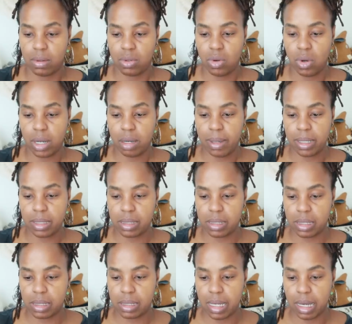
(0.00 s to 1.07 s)
Talk
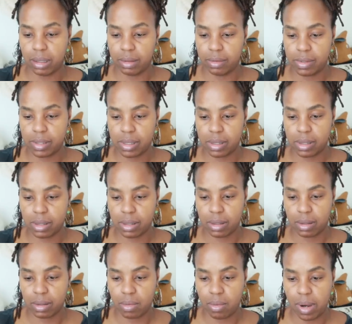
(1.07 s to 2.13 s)
amongst yourselves
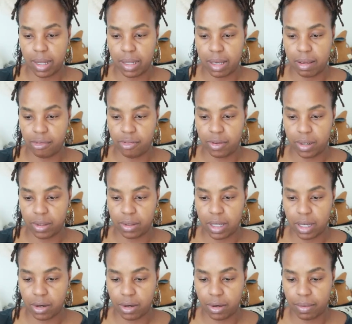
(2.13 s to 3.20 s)
while I fiddle
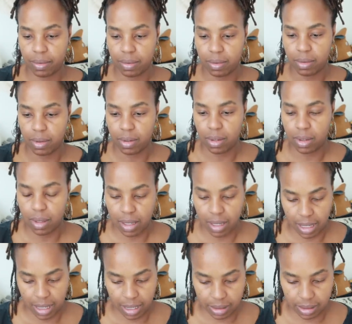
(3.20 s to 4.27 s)
here
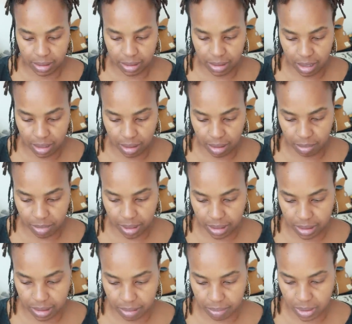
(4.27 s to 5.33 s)
and snug up my
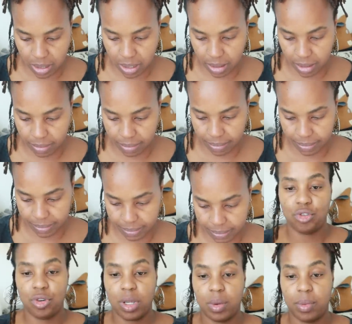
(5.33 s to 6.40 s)
slip knot. The
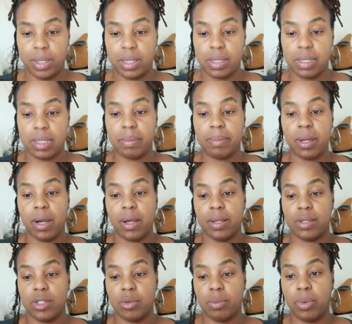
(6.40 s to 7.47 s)
trick with the slip knot
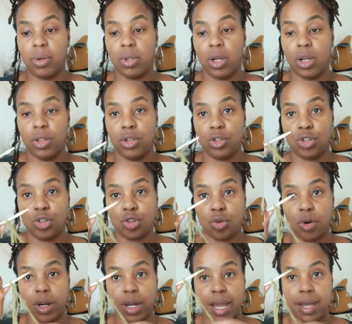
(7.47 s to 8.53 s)
is to pull on the
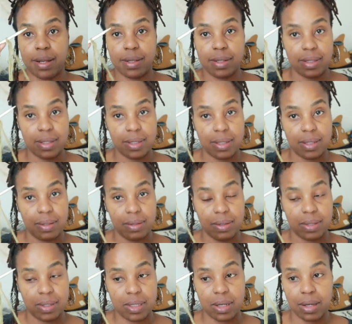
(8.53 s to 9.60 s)
short ends
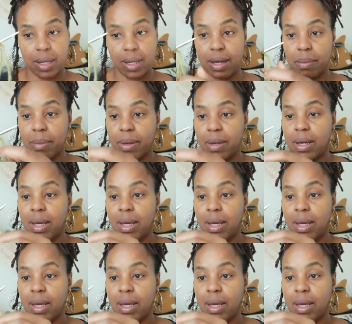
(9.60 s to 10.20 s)
to snug it up.